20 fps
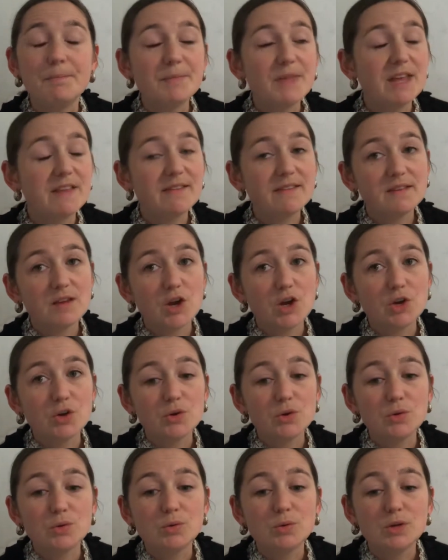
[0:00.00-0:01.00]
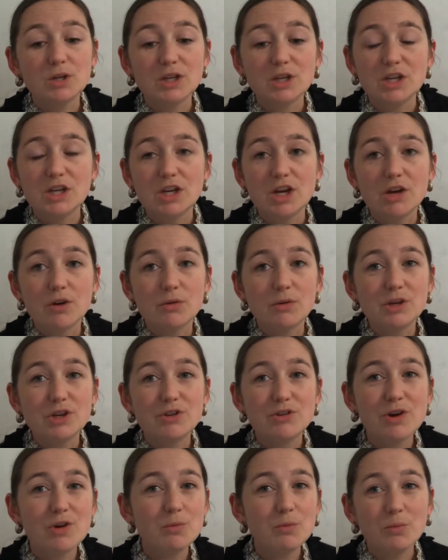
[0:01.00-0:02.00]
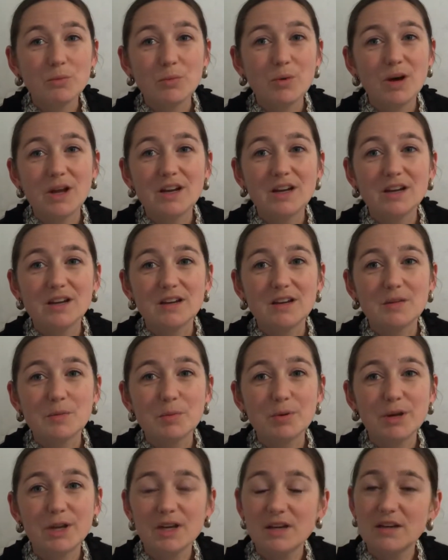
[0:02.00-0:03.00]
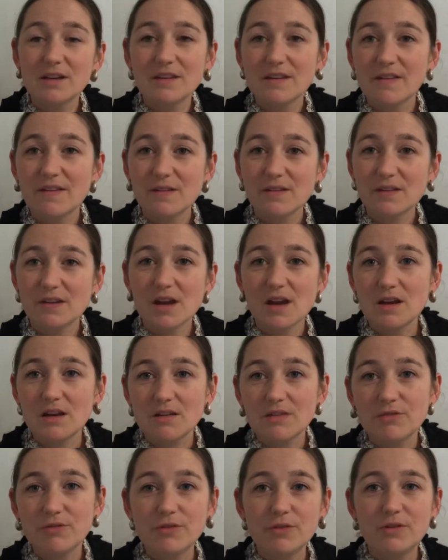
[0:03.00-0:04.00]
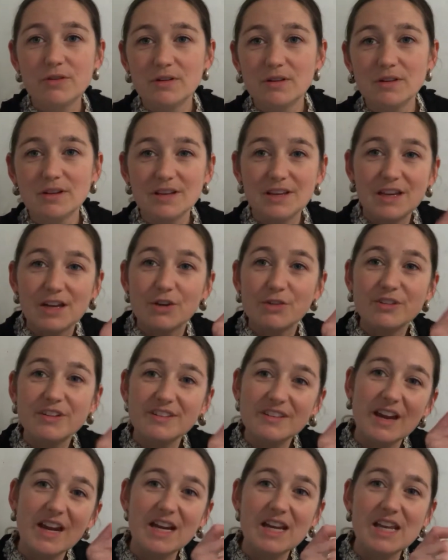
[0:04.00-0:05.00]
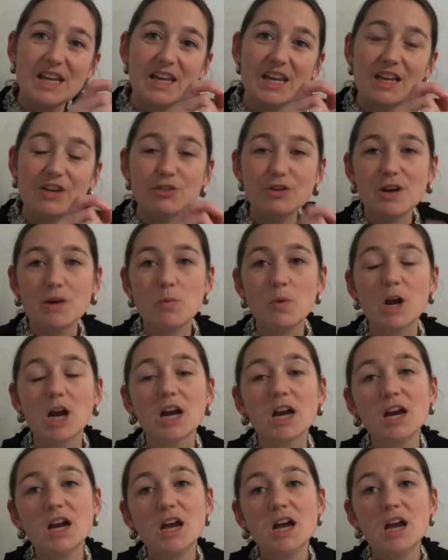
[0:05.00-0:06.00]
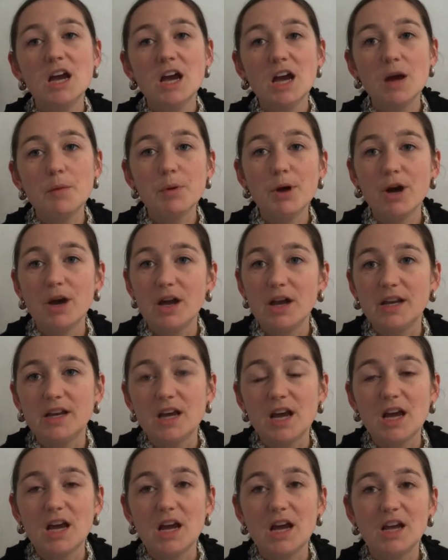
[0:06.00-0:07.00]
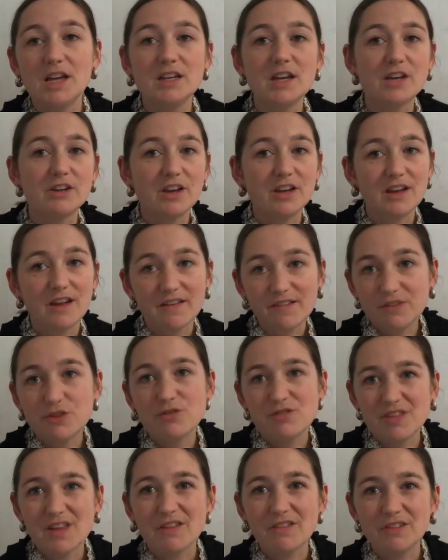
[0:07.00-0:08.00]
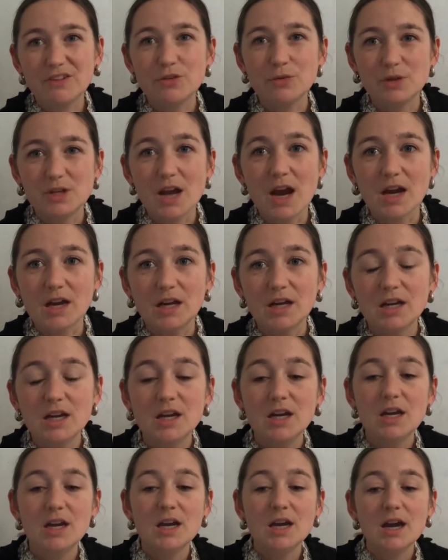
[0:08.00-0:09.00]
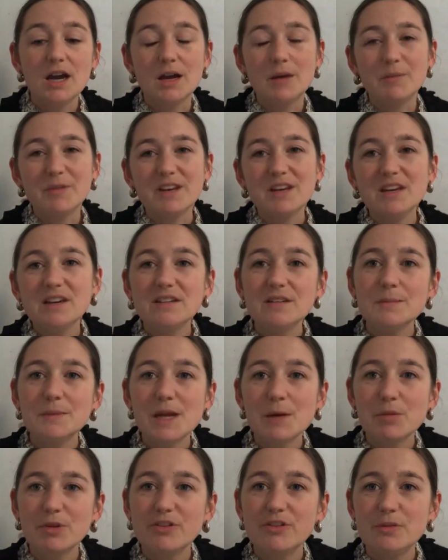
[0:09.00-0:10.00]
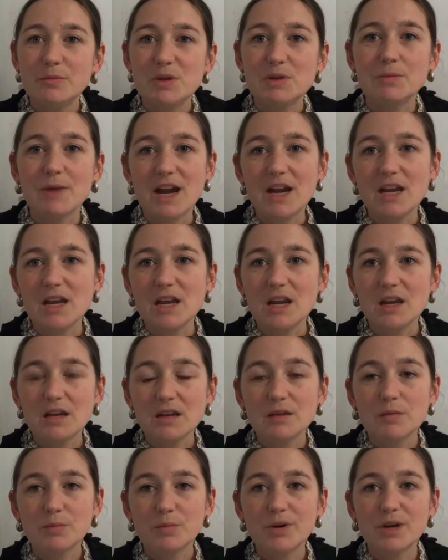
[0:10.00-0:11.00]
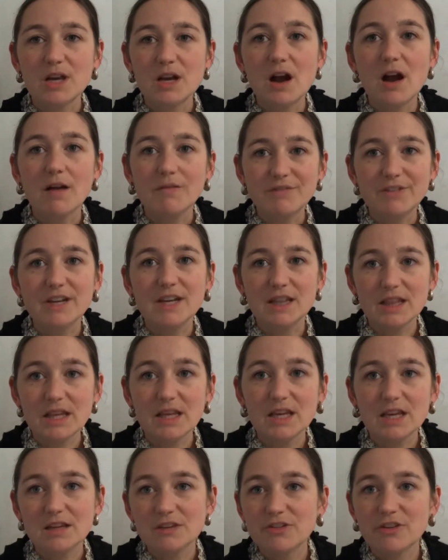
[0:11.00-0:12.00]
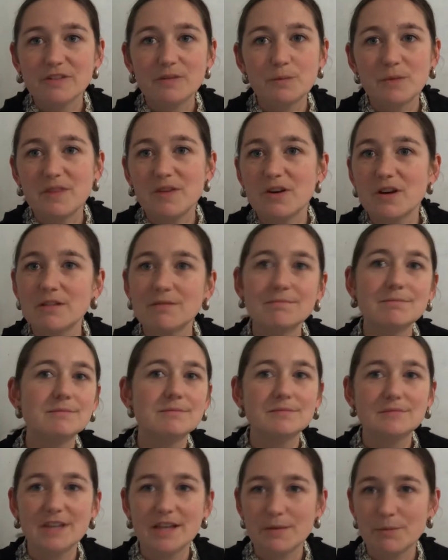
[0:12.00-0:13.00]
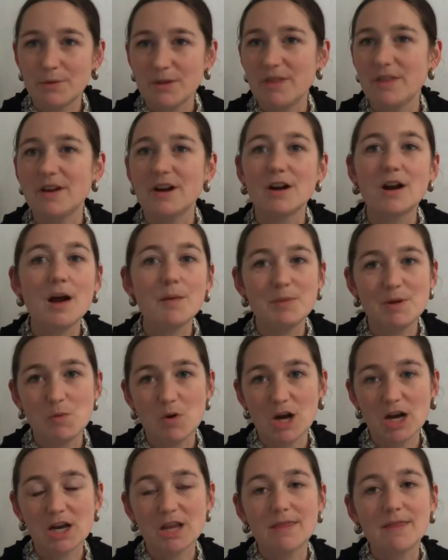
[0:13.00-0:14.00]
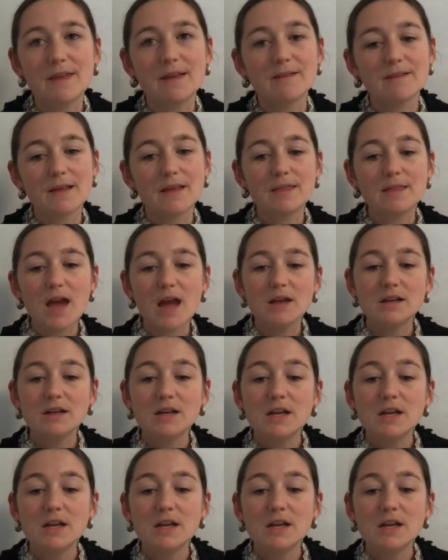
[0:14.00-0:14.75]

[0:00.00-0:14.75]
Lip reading: And so, you don't want to put this kind of, tiny, intricate work upon a student that's too young. They need to be able to be writing pretty confidently, just with their copy work and things like that.